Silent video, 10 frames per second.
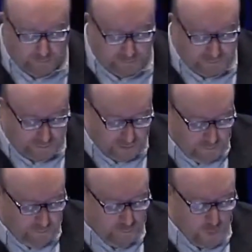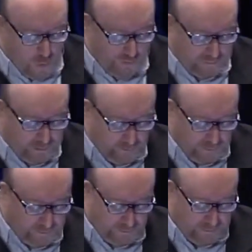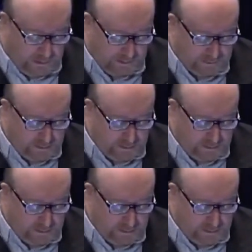And so important that we do that.